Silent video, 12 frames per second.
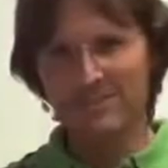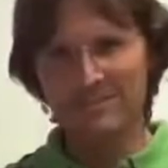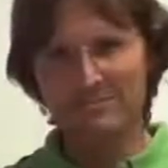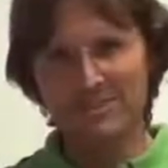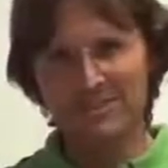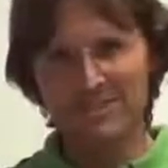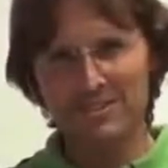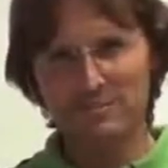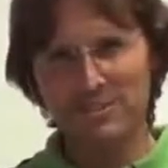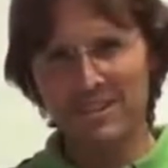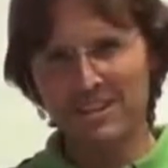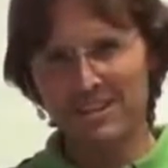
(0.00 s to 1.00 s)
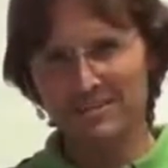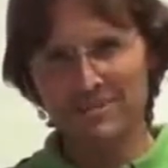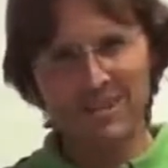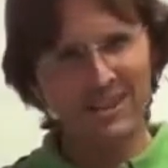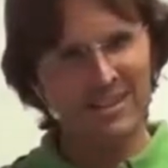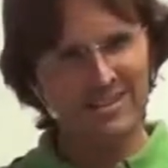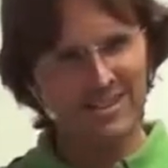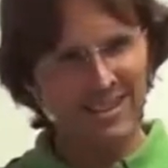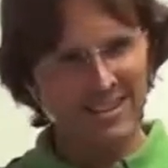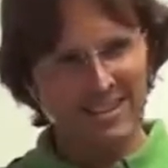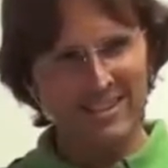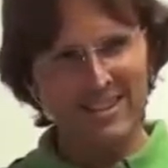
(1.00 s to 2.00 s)
what she's bringing up now
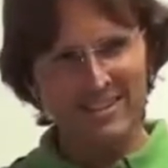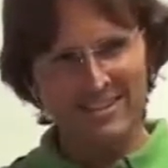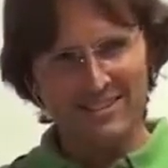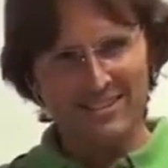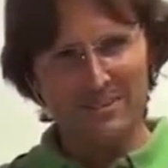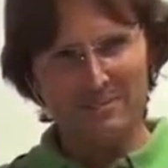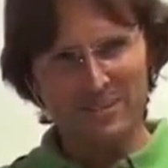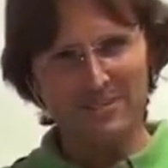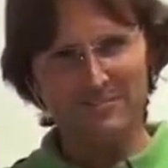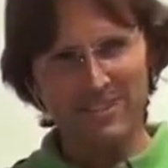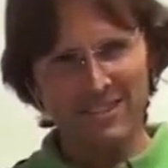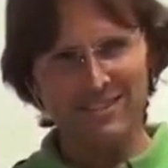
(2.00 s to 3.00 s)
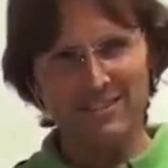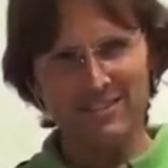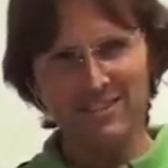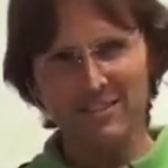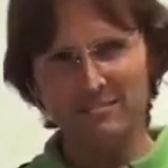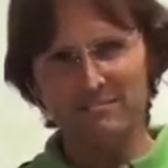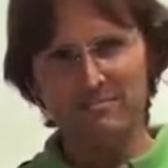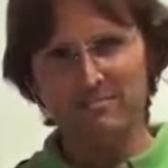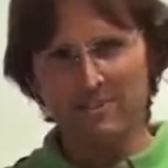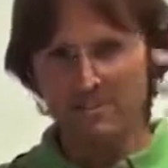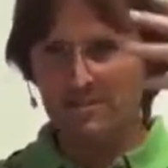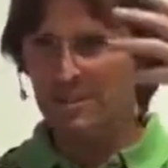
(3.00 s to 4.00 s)
it's got a big effect on
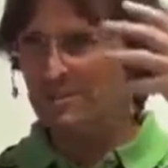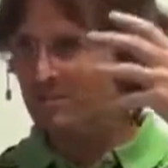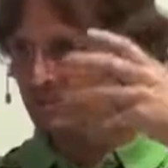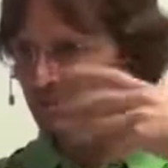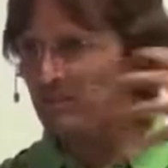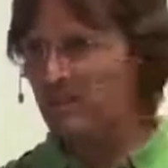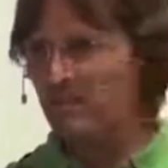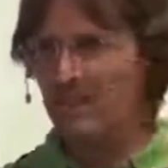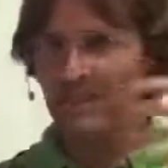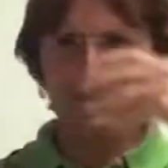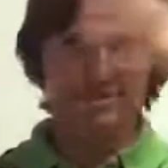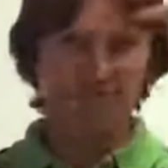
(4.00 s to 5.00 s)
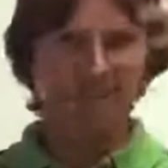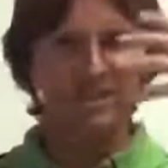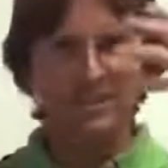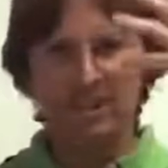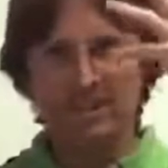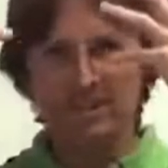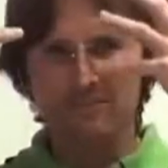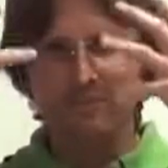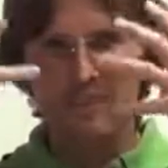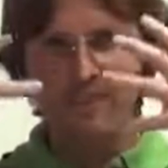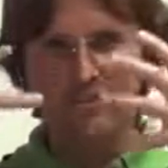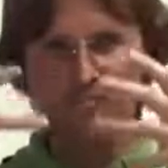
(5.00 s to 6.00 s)
him because he's tuning out, he's zoning out,
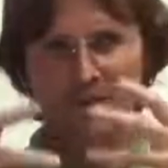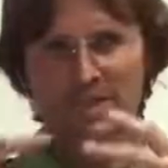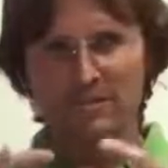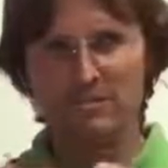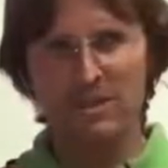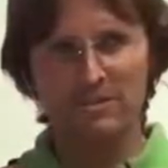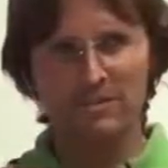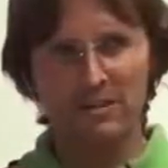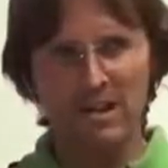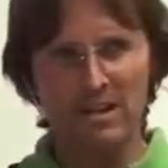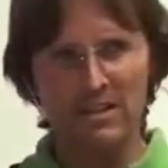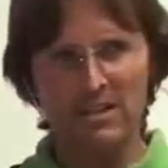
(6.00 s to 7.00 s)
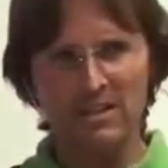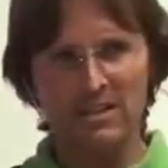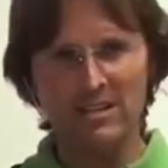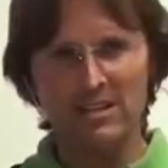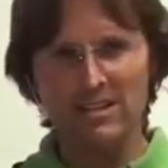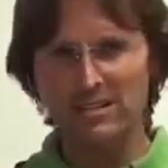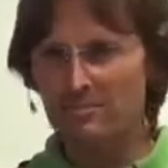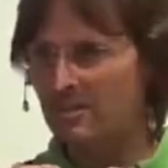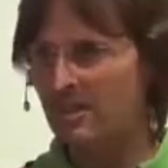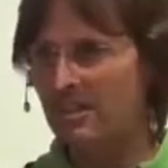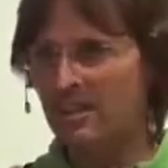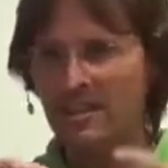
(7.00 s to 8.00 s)
his face went grey
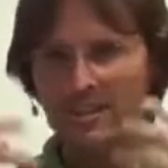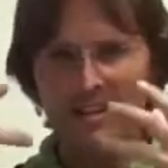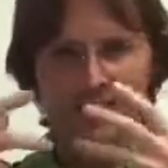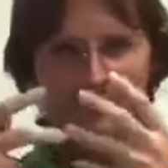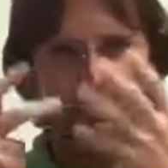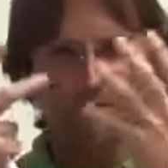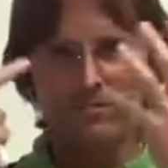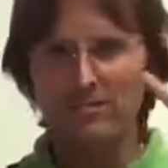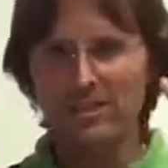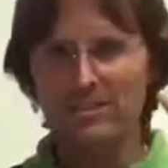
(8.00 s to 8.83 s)
even, like, and he sort